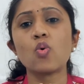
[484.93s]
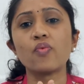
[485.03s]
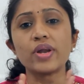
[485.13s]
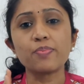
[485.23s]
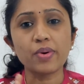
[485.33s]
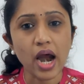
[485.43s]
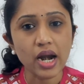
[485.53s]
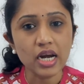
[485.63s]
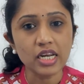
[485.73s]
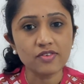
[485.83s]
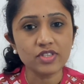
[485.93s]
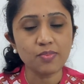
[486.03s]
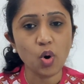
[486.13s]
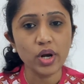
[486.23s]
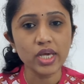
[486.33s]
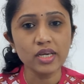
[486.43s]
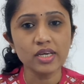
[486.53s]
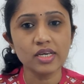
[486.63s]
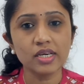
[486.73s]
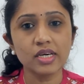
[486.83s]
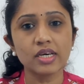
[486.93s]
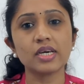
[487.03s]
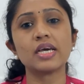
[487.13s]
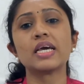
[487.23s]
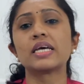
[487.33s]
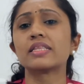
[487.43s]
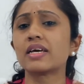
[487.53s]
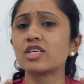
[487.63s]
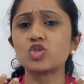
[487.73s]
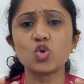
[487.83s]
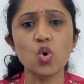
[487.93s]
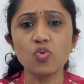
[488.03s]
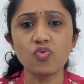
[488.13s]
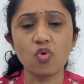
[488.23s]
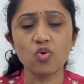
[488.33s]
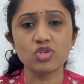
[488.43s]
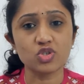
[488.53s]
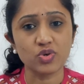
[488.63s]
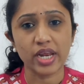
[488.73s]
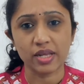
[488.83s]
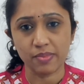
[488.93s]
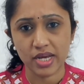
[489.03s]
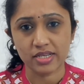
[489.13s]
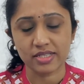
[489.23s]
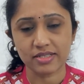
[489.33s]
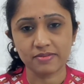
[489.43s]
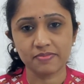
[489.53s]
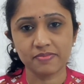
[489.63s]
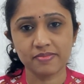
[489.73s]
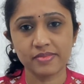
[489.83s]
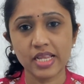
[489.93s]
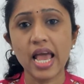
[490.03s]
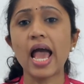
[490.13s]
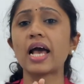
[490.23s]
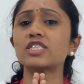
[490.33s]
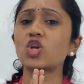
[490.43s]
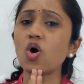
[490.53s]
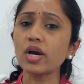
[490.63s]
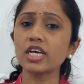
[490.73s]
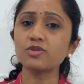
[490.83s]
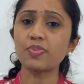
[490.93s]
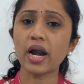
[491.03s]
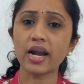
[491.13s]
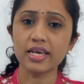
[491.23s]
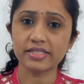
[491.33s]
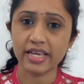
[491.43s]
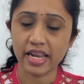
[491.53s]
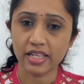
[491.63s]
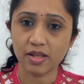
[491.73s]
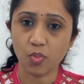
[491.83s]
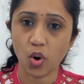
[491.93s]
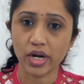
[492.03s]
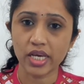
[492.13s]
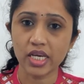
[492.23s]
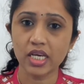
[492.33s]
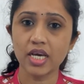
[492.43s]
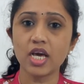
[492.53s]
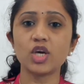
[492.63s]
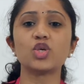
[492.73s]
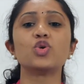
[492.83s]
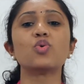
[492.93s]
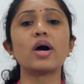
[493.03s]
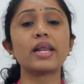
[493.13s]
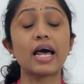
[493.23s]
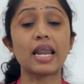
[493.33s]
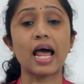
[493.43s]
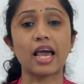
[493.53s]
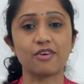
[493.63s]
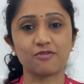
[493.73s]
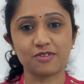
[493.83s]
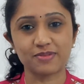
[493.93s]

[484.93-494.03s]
When prana leaves the body, there is no force to animate it. As long as prana is there in the body, you are alive.